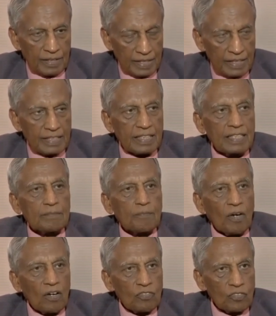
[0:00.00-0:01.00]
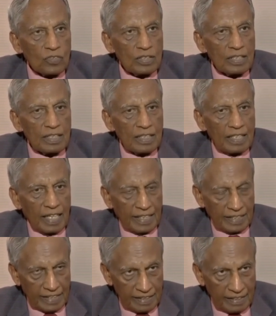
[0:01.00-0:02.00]
regionally powerful
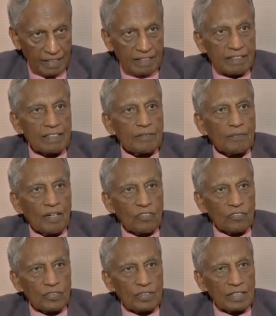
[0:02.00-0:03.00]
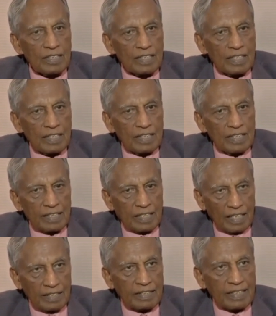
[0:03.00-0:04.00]
and internationally powerful a
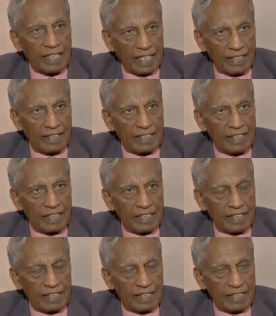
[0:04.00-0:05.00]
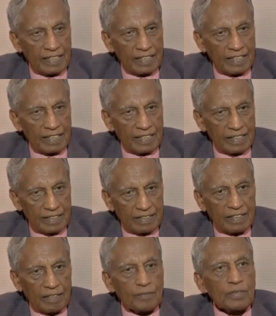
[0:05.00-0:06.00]
country head
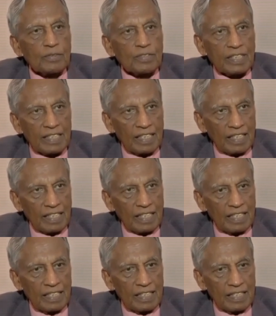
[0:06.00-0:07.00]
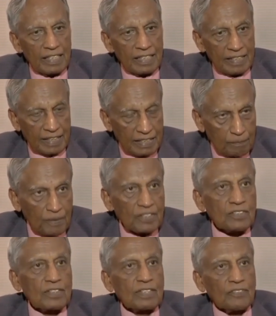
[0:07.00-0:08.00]
is coming to Sri Lanka,
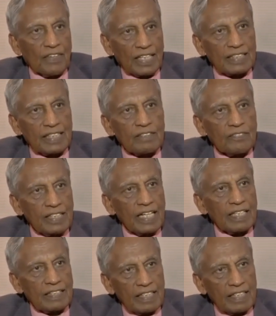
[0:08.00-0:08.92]
irrespective of the fact that we had